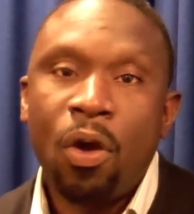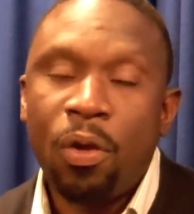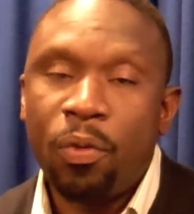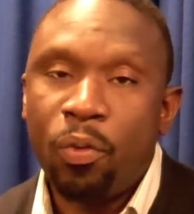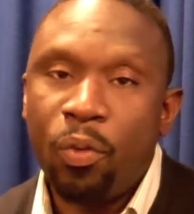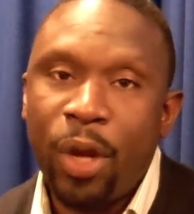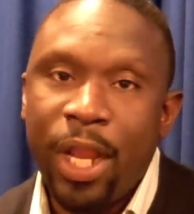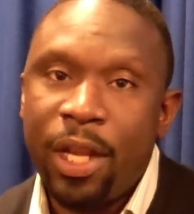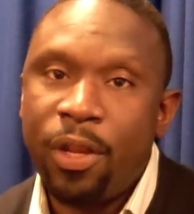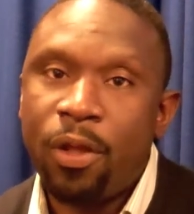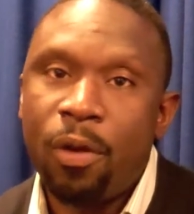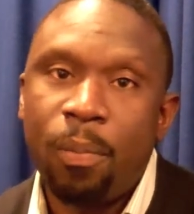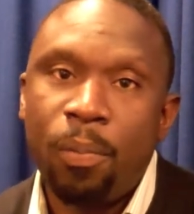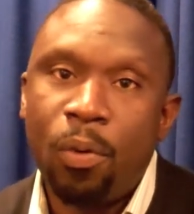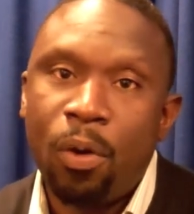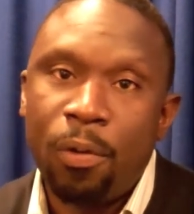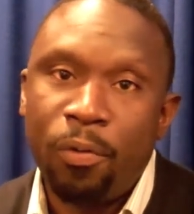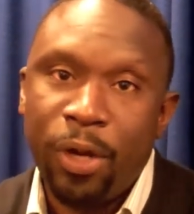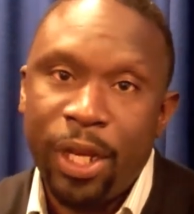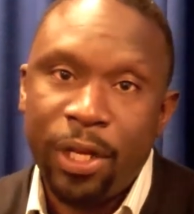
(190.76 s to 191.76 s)

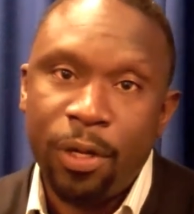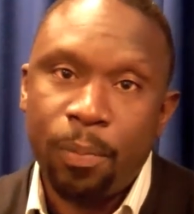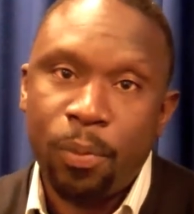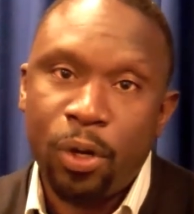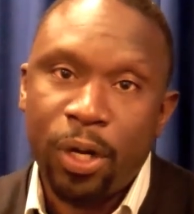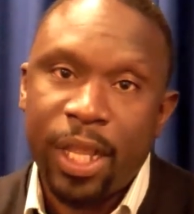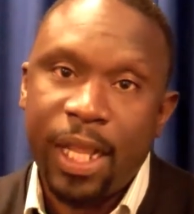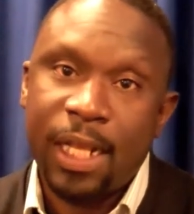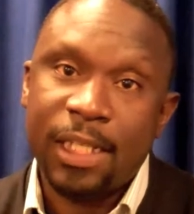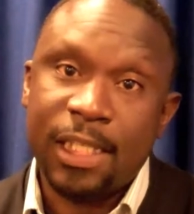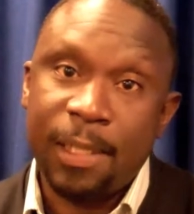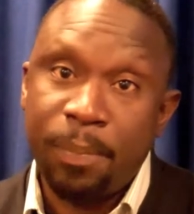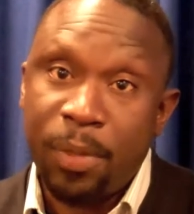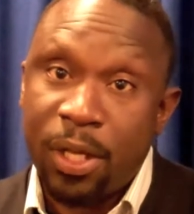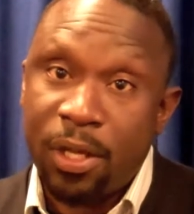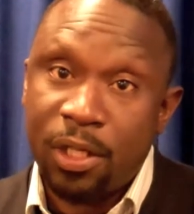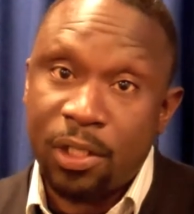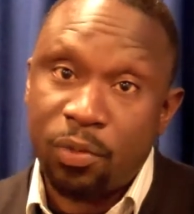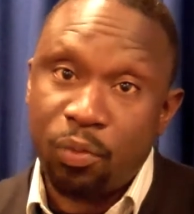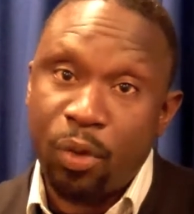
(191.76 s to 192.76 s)
radio broadcasting,
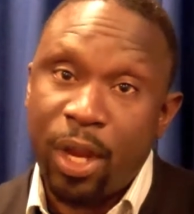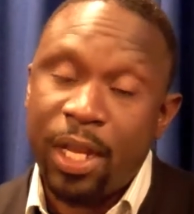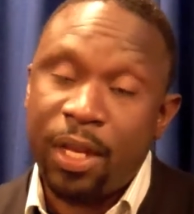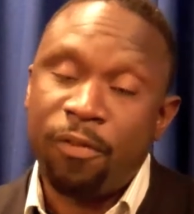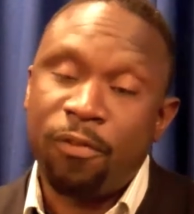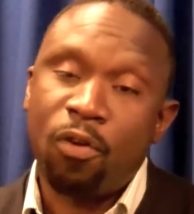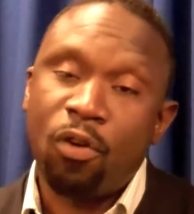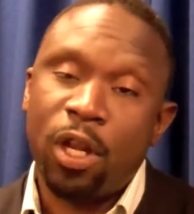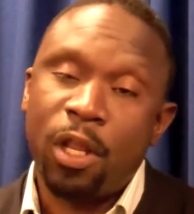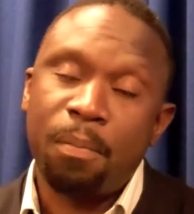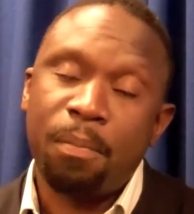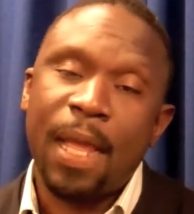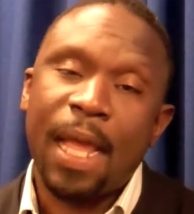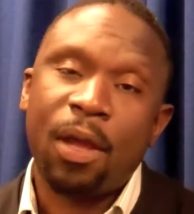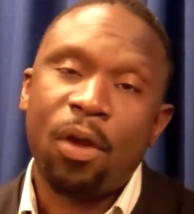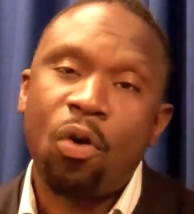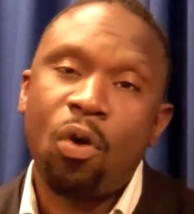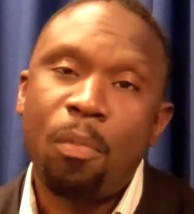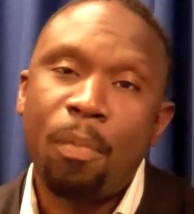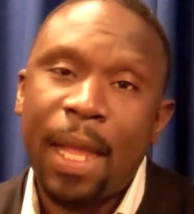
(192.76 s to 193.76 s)
because falling
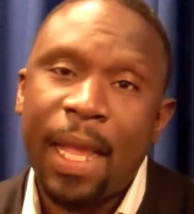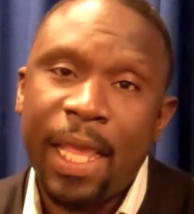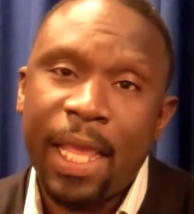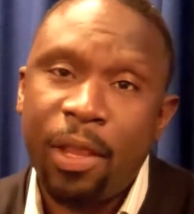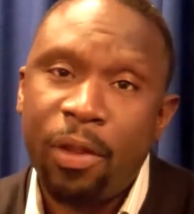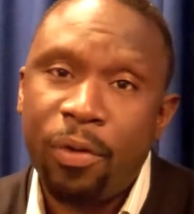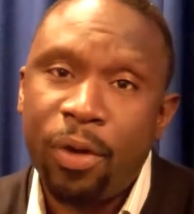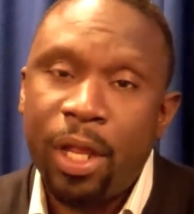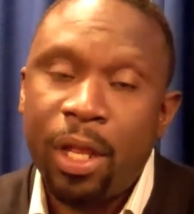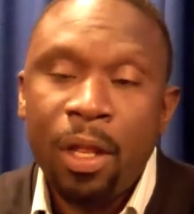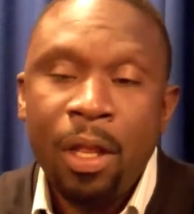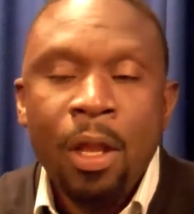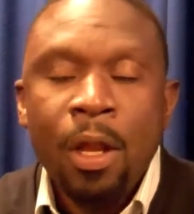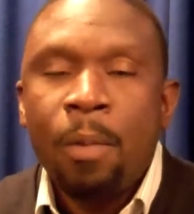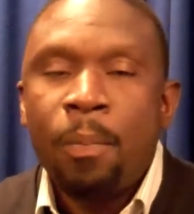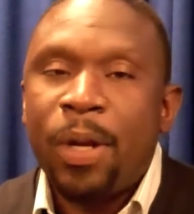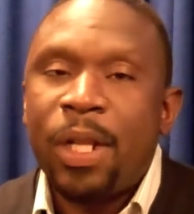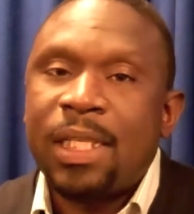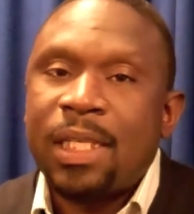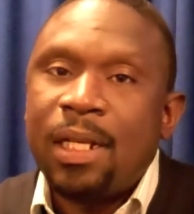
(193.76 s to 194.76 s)
back on my area,
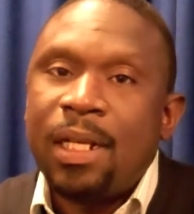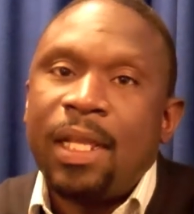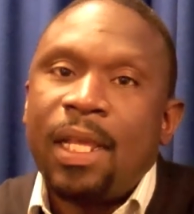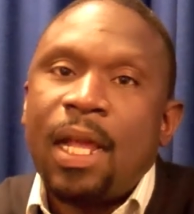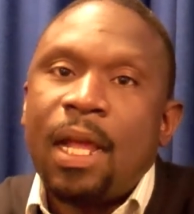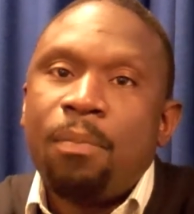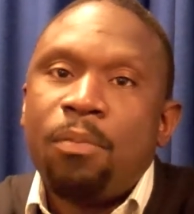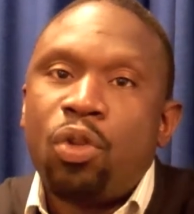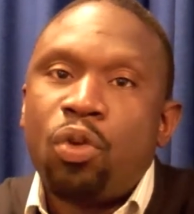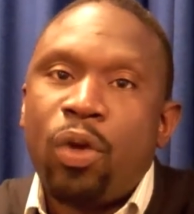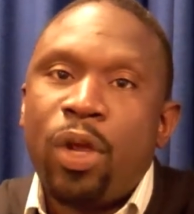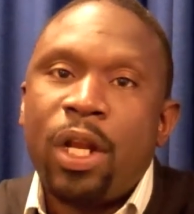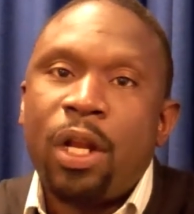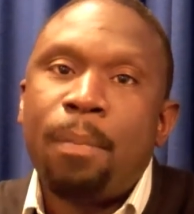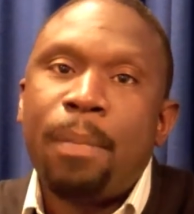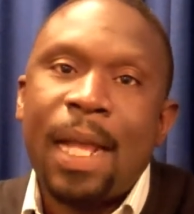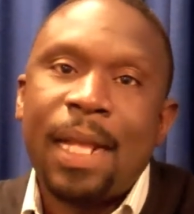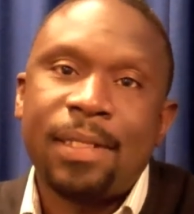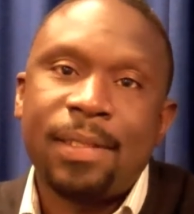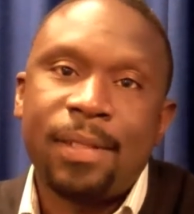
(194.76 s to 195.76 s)
presently I'm doing a
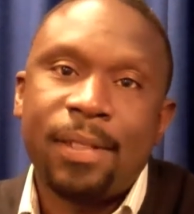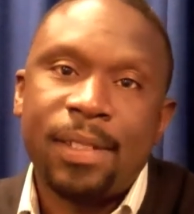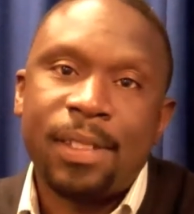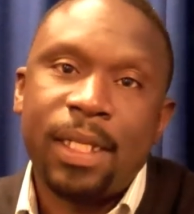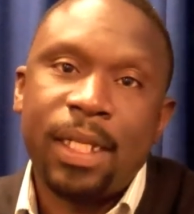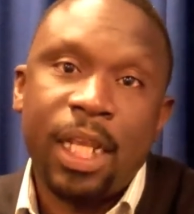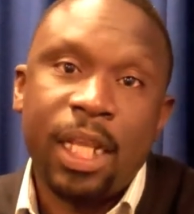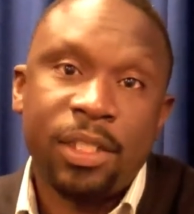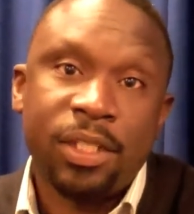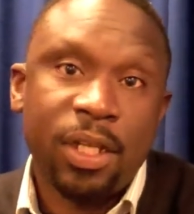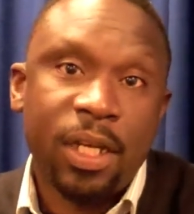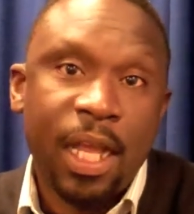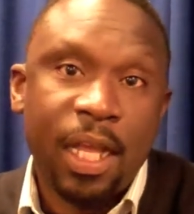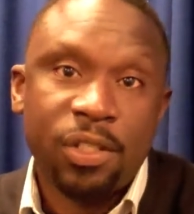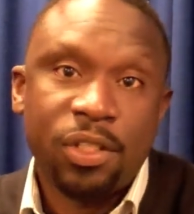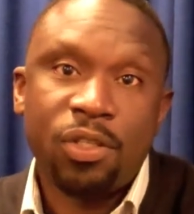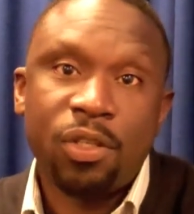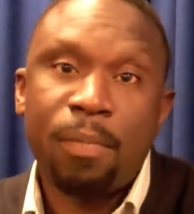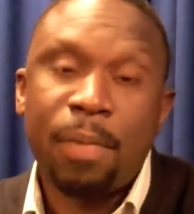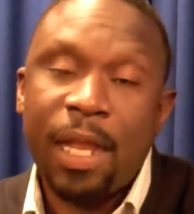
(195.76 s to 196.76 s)
master's in
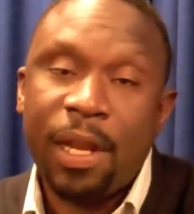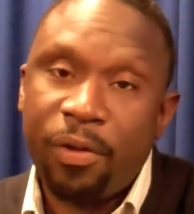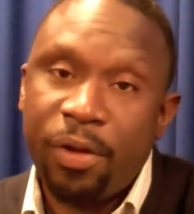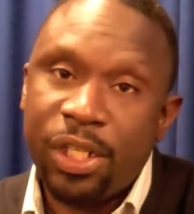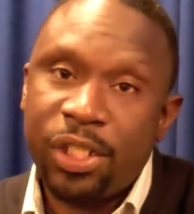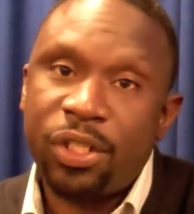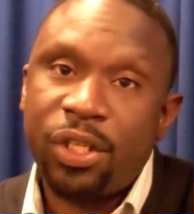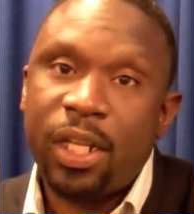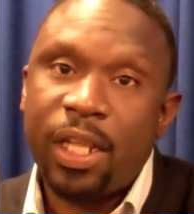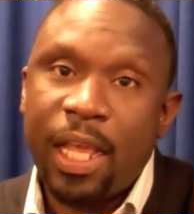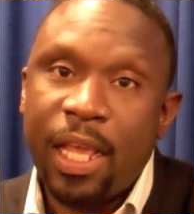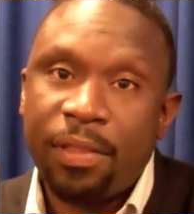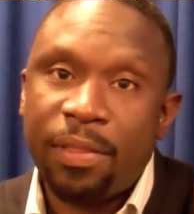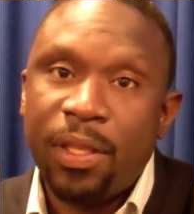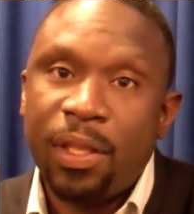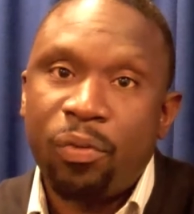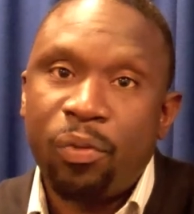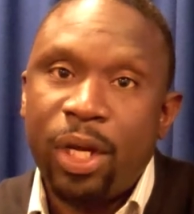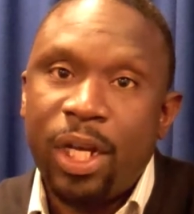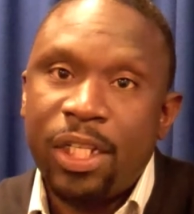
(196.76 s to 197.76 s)
international migration and
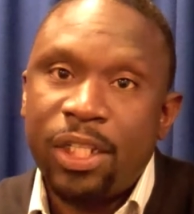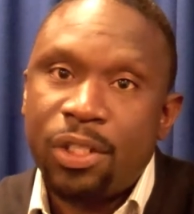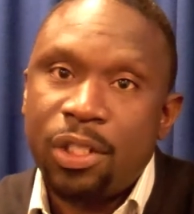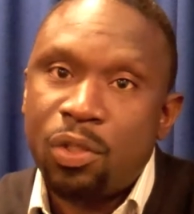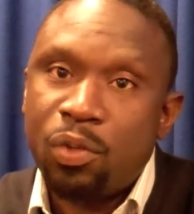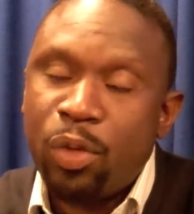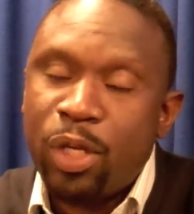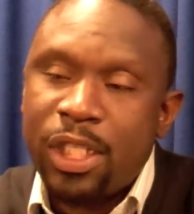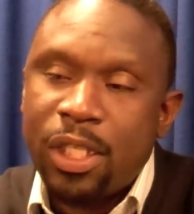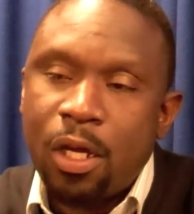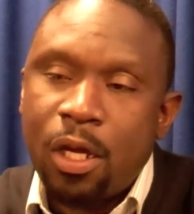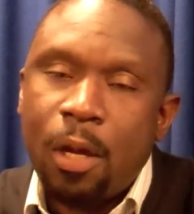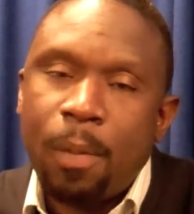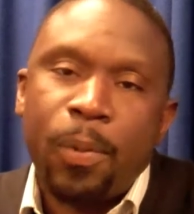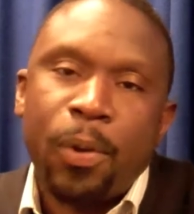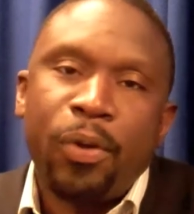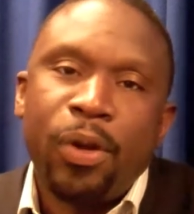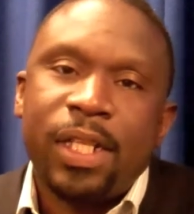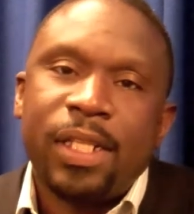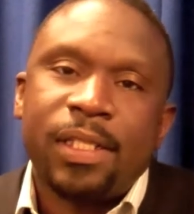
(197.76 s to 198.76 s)
ethnic relations, which
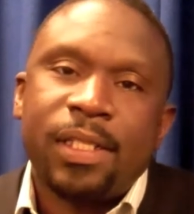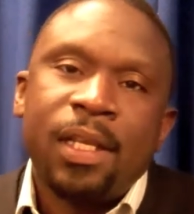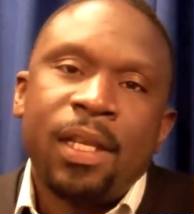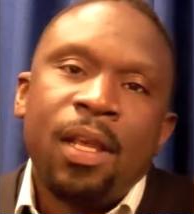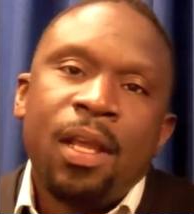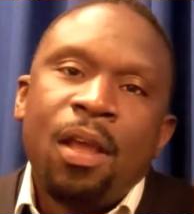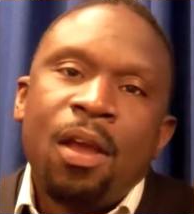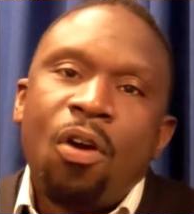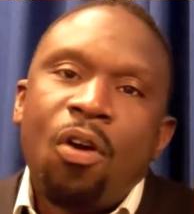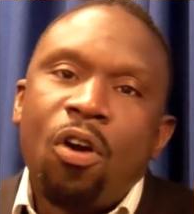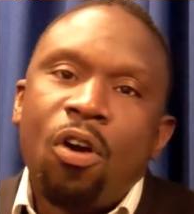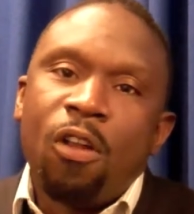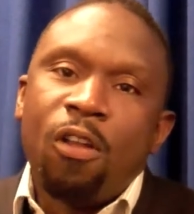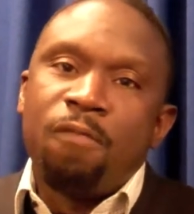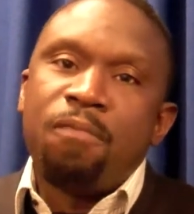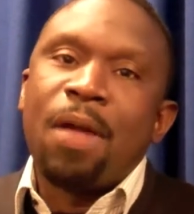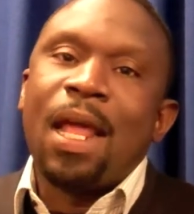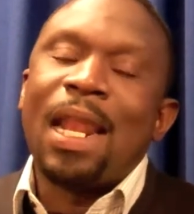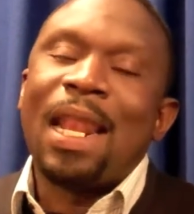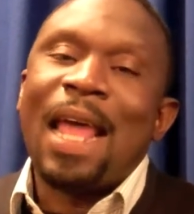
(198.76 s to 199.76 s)
incorporates all
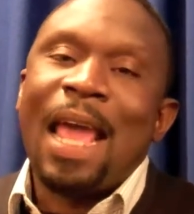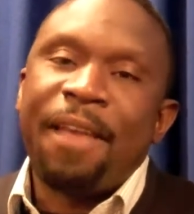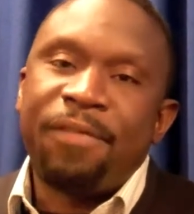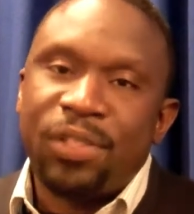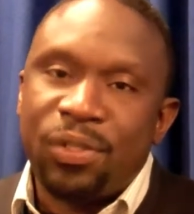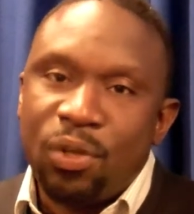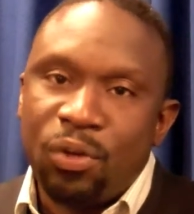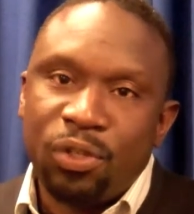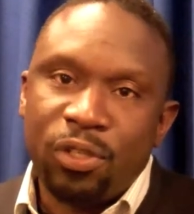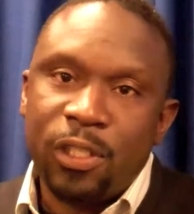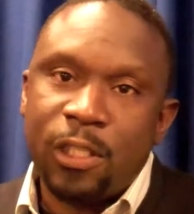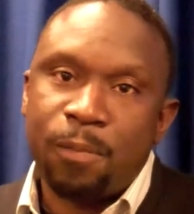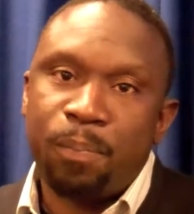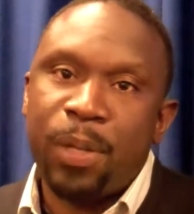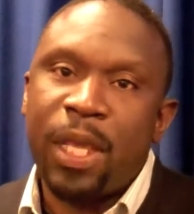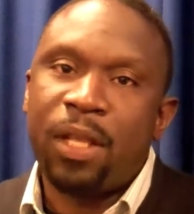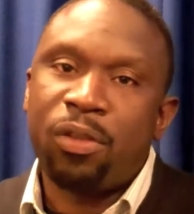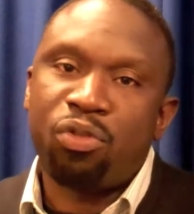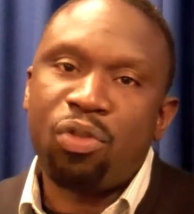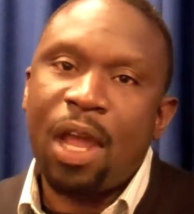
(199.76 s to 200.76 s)
of my life, so to
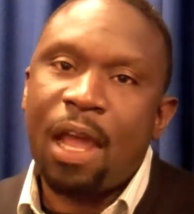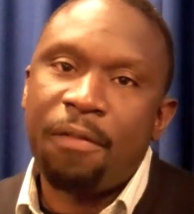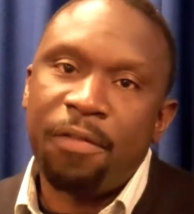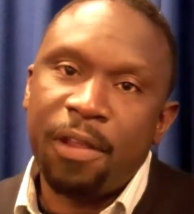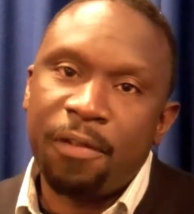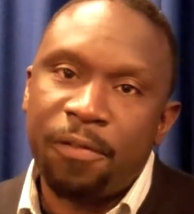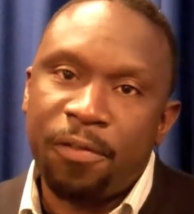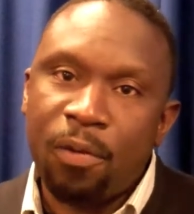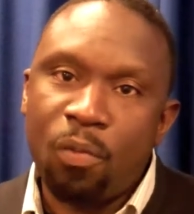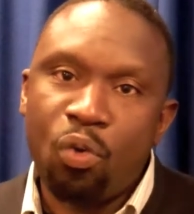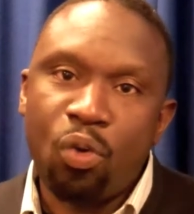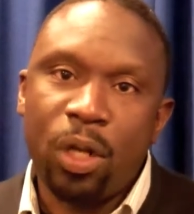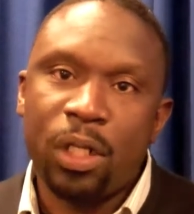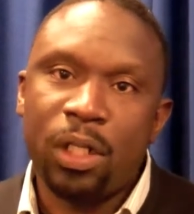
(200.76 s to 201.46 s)
speak, traveling from